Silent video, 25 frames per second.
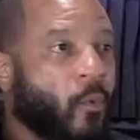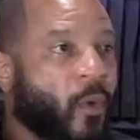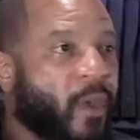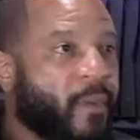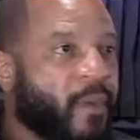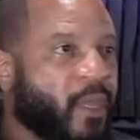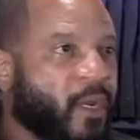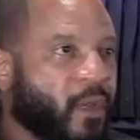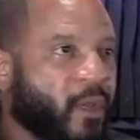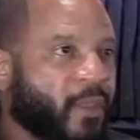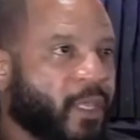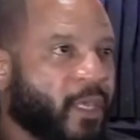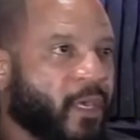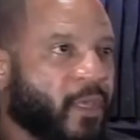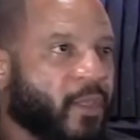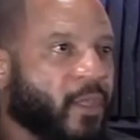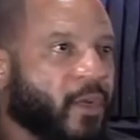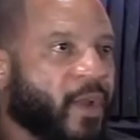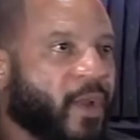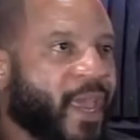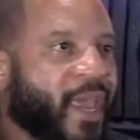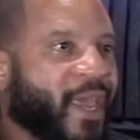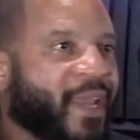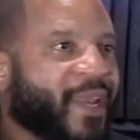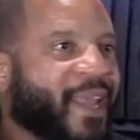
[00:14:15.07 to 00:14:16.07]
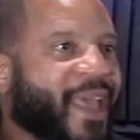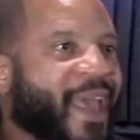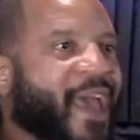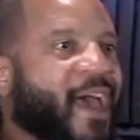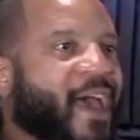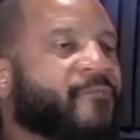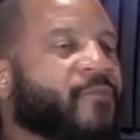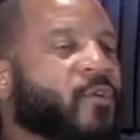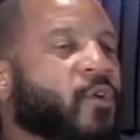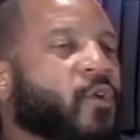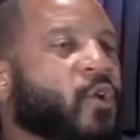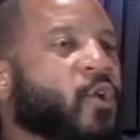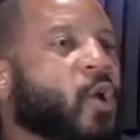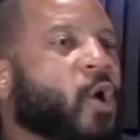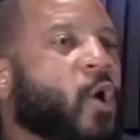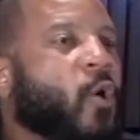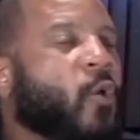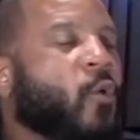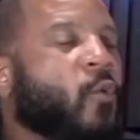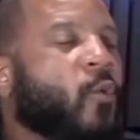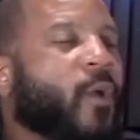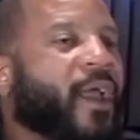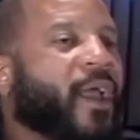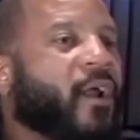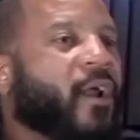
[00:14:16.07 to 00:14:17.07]
Women, on the other hand, have
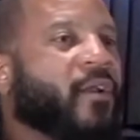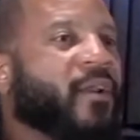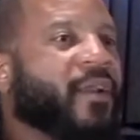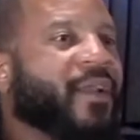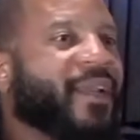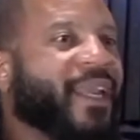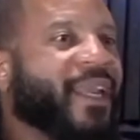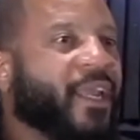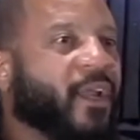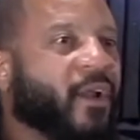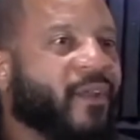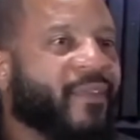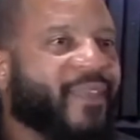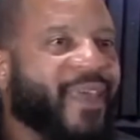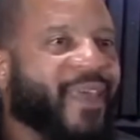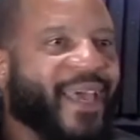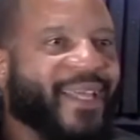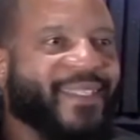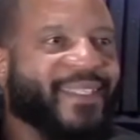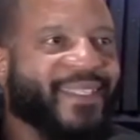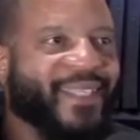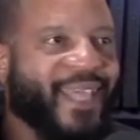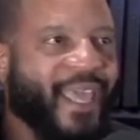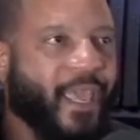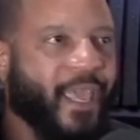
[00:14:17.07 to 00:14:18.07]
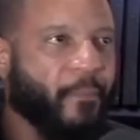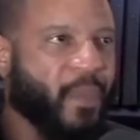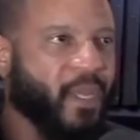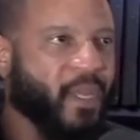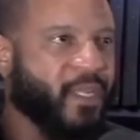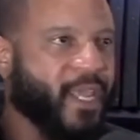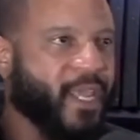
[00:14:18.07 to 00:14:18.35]
nowhere near that same